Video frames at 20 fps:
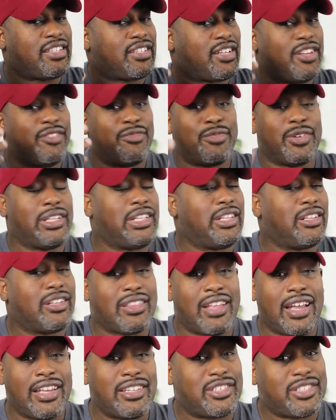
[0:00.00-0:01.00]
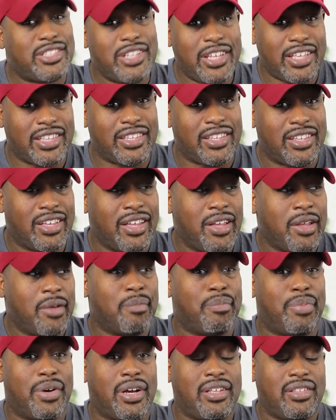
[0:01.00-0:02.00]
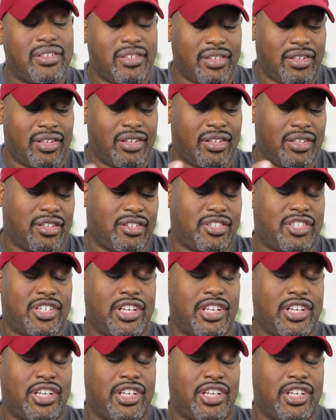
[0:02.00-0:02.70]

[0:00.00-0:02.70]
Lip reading: It doesn't really look like shit, but the